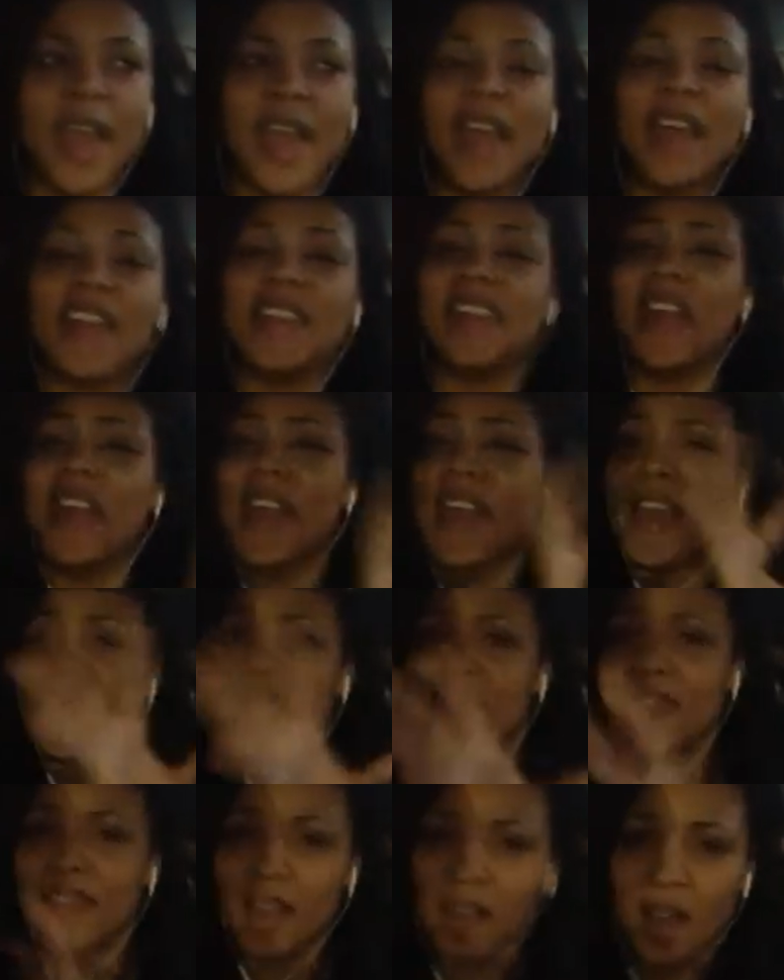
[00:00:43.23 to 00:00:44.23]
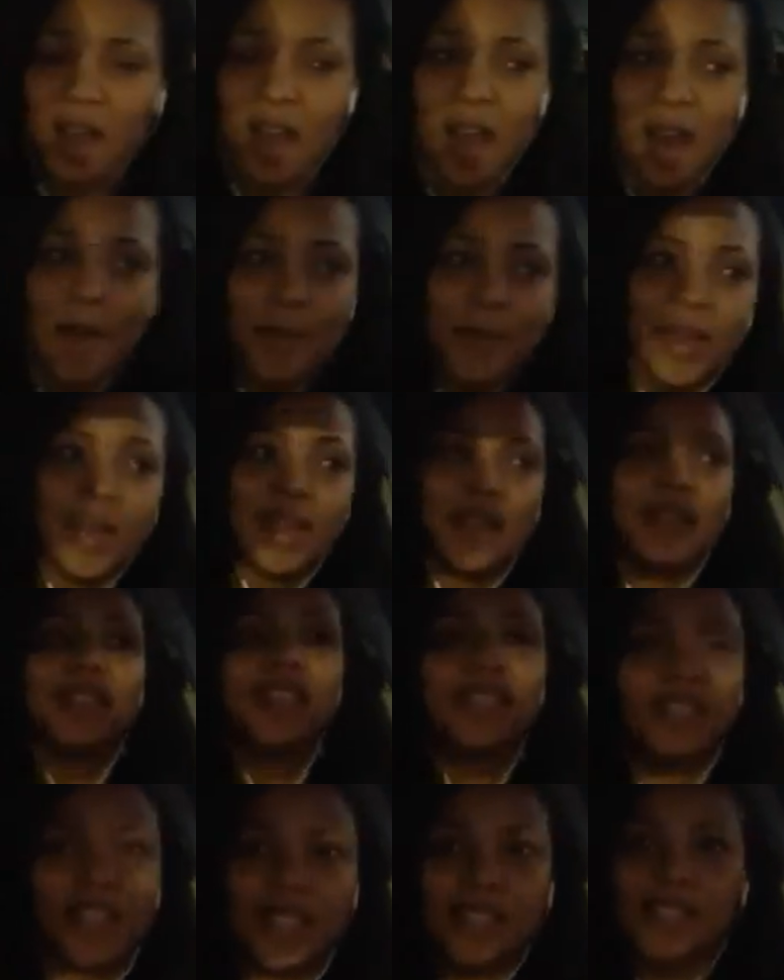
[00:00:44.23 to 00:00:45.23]
And in the comment,
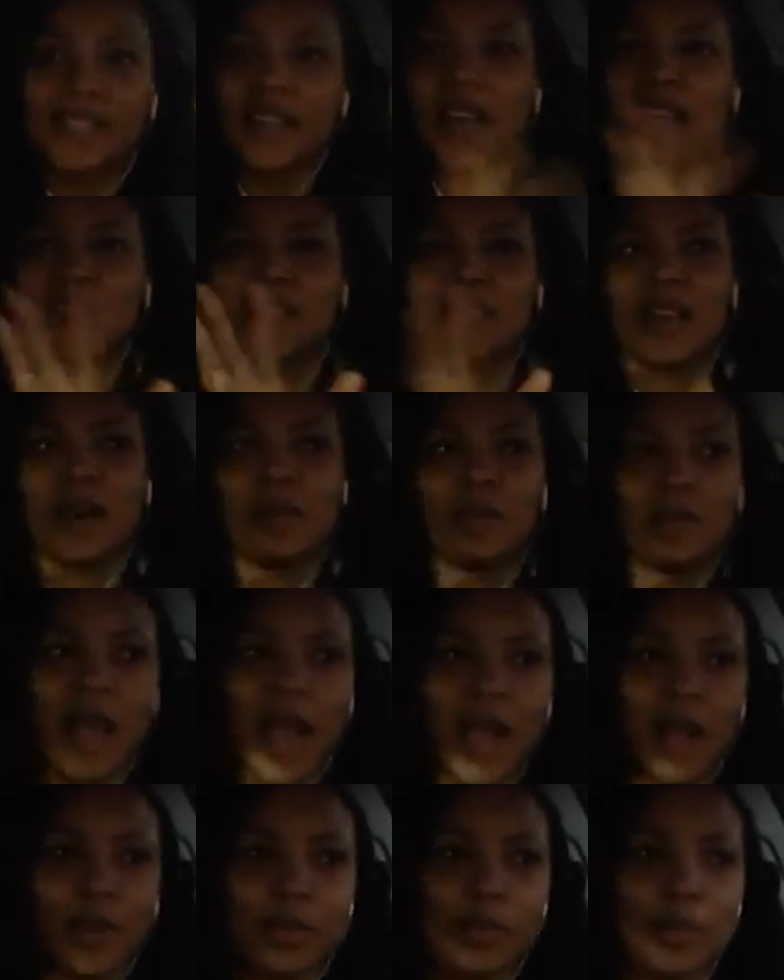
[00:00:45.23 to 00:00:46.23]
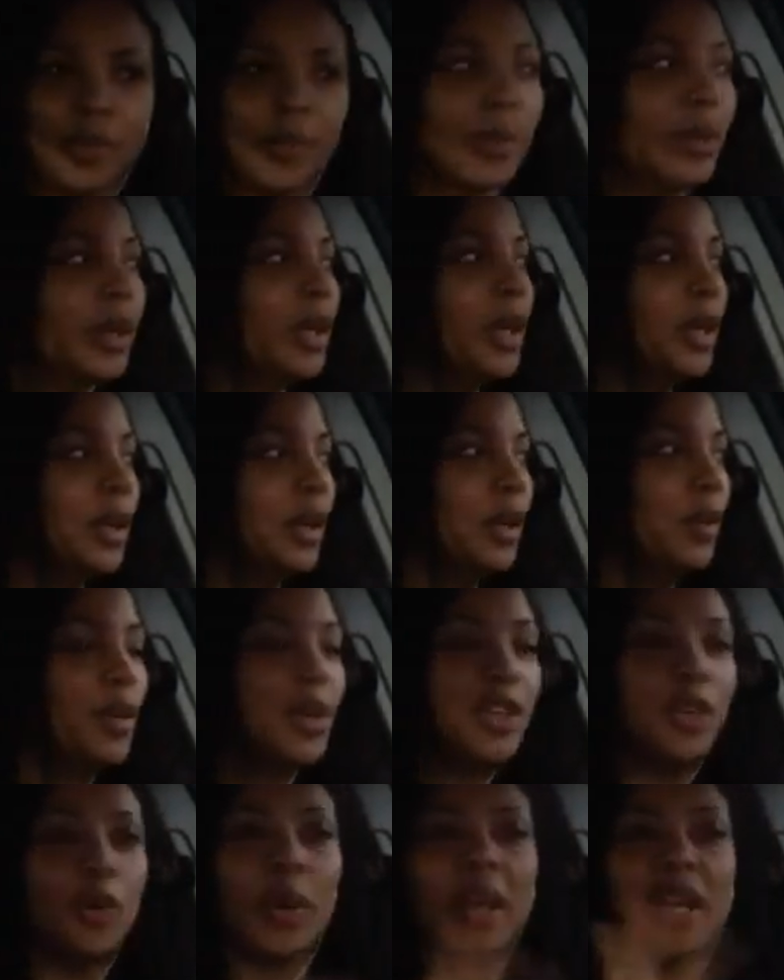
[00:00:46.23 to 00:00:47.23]
she says something like, well,
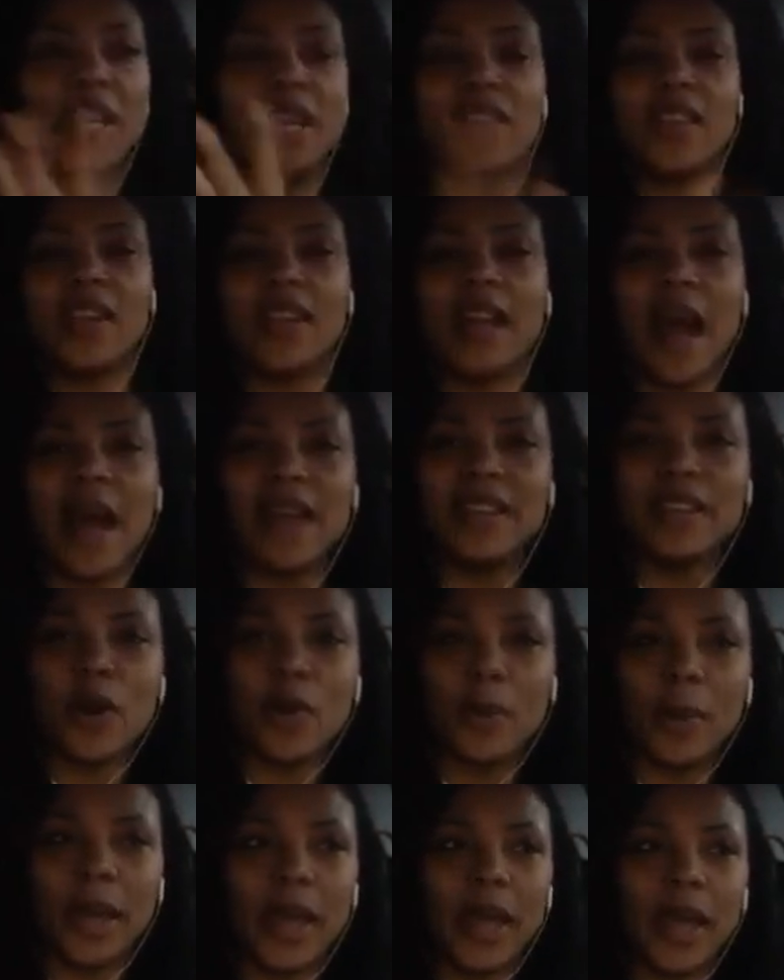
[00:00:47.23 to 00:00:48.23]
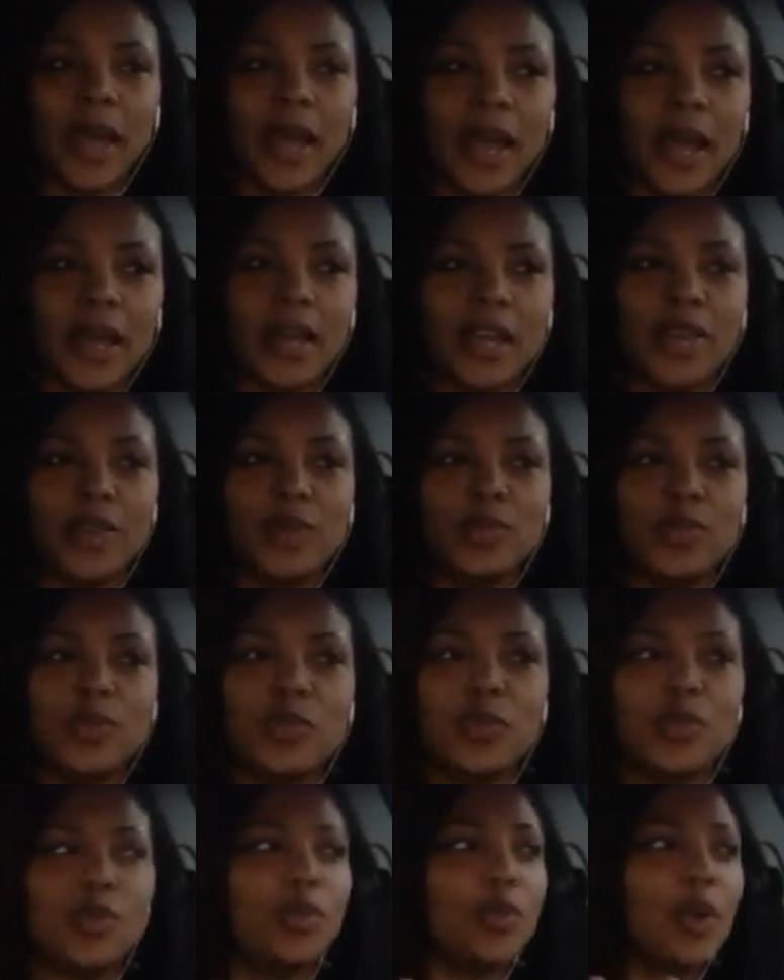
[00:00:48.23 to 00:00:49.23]
"You ain't even got no man, and you
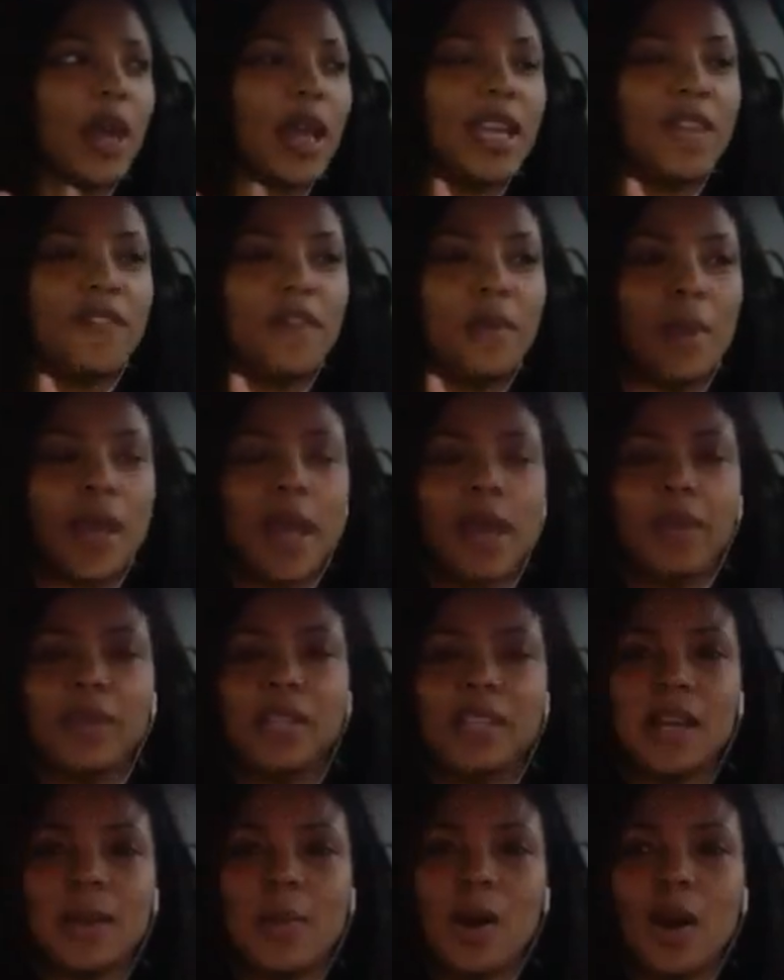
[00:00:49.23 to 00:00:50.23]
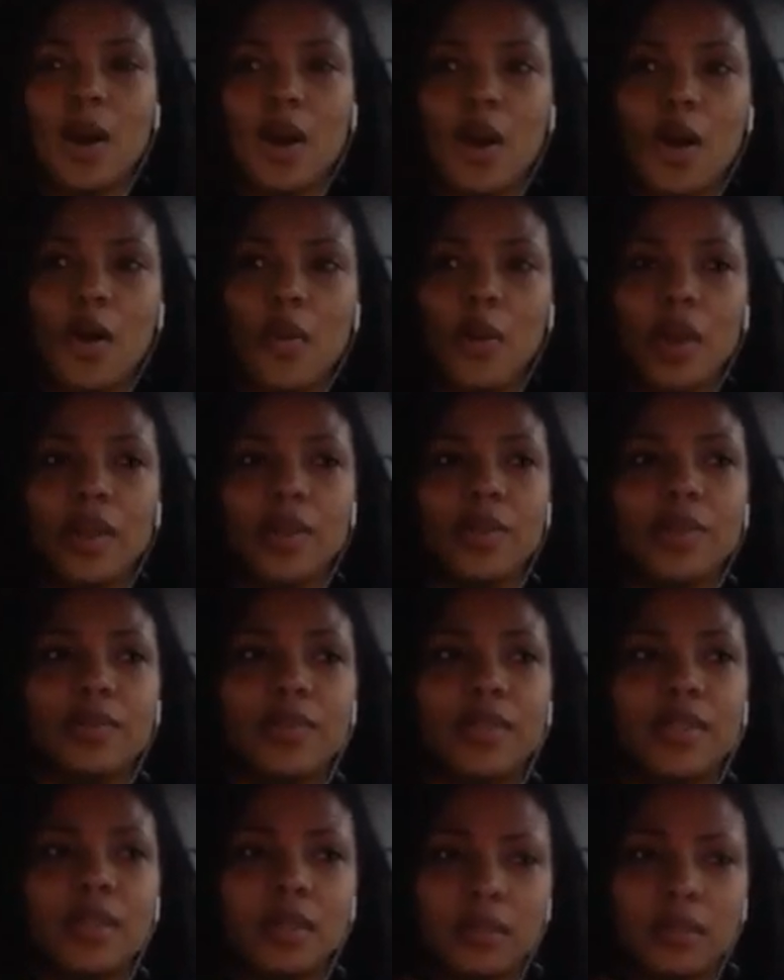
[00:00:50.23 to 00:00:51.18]
you ain't even married no more, or you